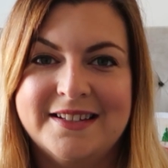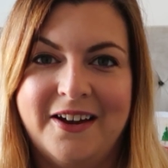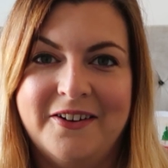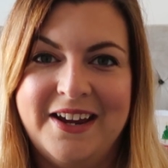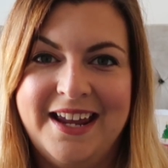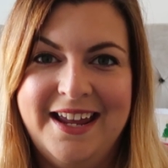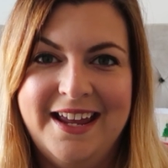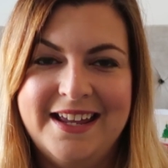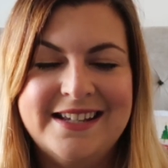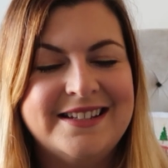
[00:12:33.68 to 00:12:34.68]
So
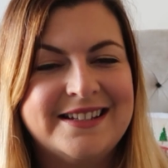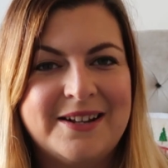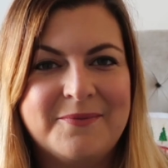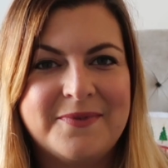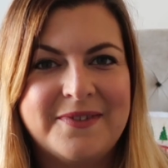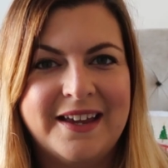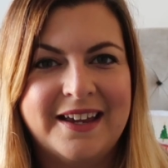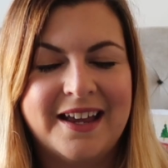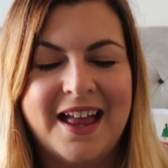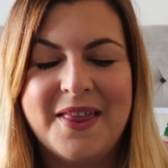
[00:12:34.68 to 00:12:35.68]
here is
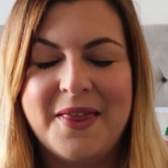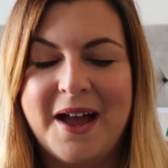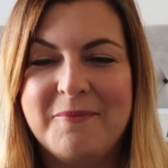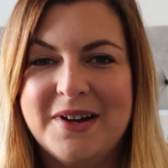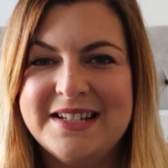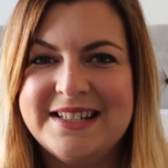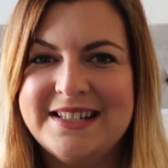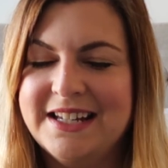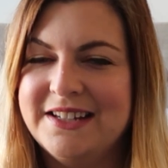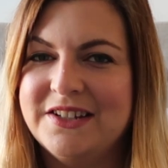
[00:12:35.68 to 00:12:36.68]
something that my
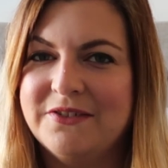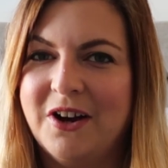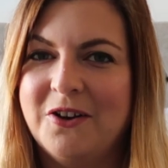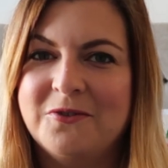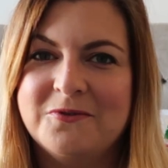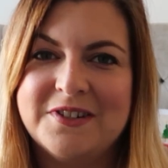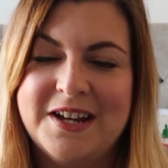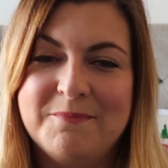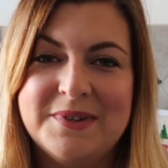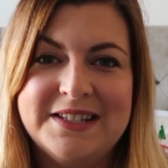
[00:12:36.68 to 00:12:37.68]
6-year-old
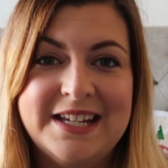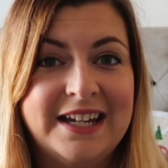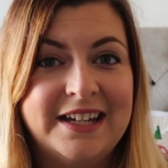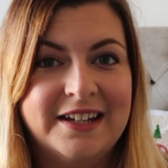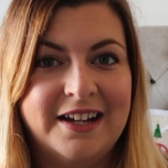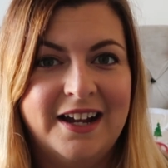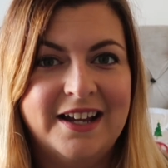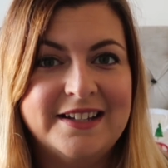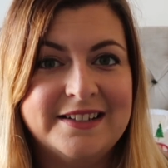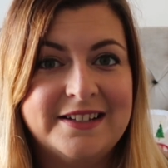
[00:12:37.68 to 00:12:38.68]
in particular
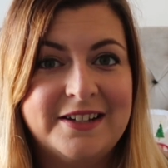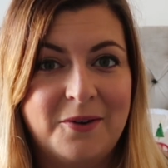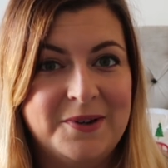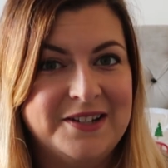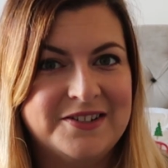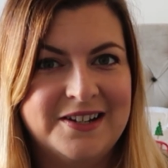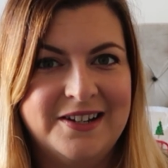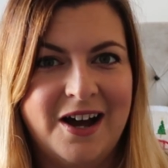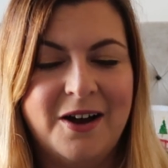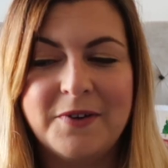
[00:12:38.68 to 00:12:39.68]
is going to
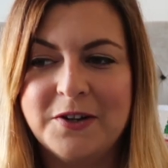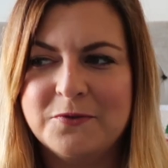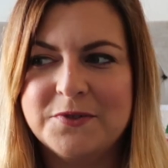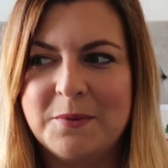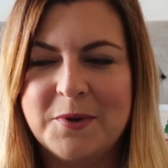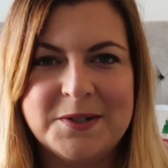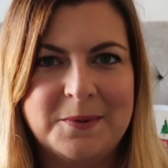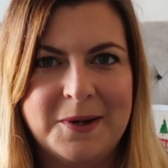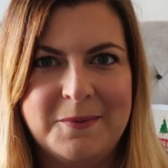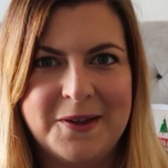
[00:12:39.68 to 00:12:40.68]
love, and also
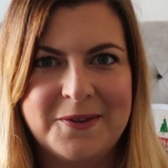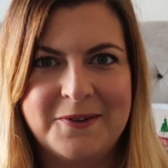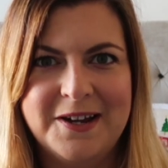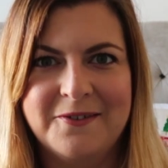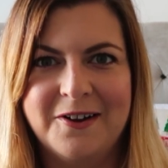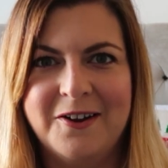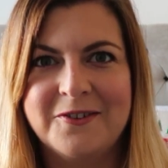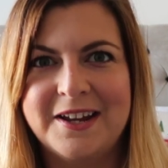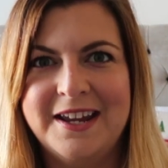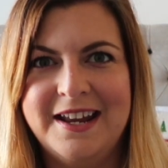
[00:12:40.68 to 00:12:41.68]
possibly my
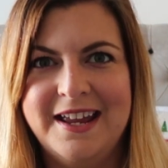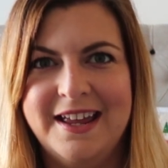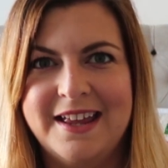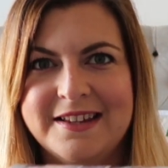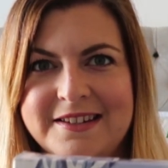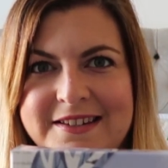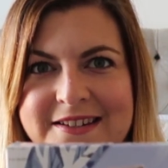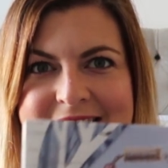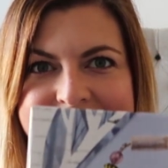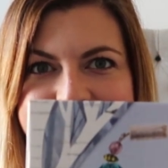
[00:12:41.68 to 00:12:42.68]
3-year-old. It is,
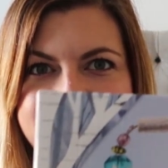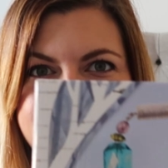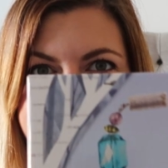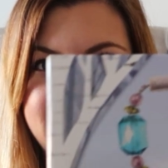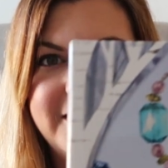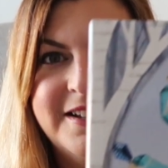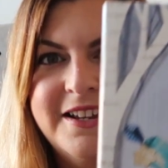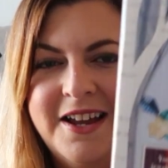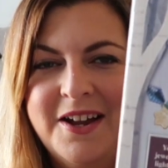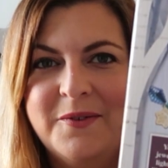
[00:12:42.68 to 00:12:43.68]
ta-da,
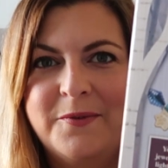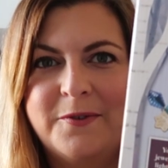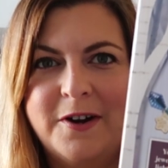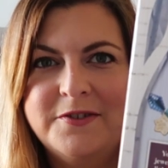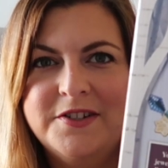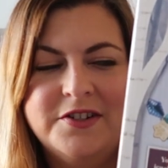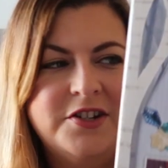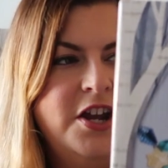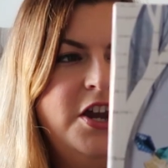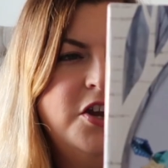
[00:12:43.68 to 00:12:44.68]
Frozen
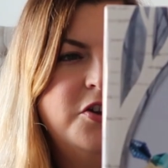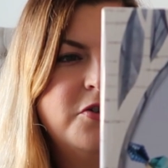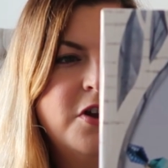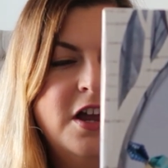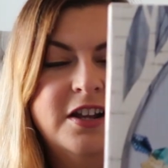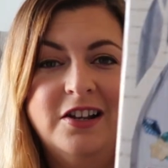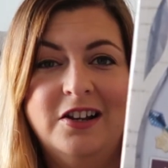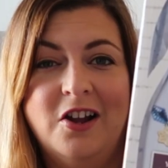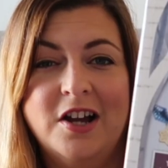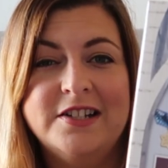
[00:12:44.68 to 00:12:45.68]
2
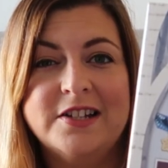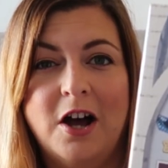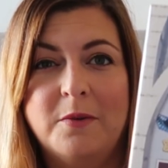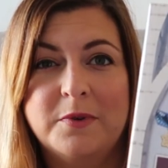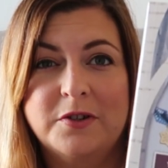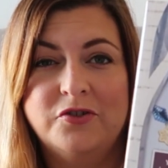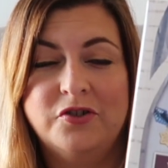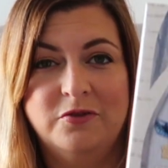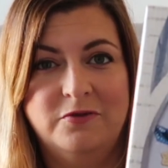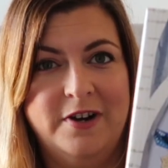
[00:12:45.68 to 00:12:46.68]
light up
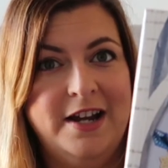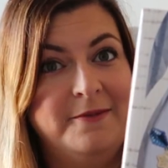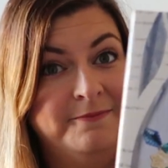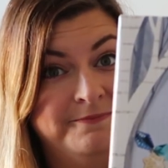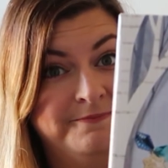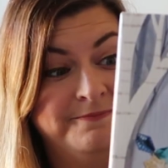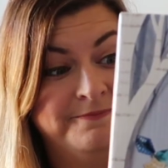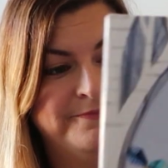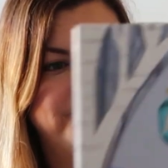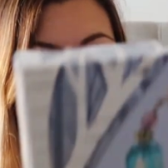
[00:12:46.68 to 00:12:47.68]
jewellery.
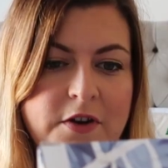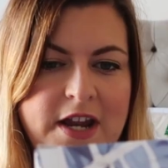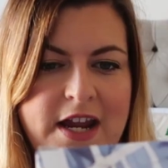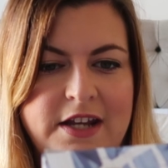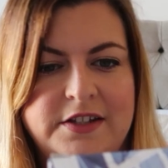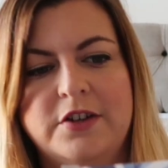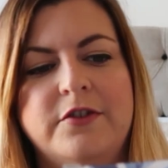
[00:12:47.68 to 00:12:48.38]
You need to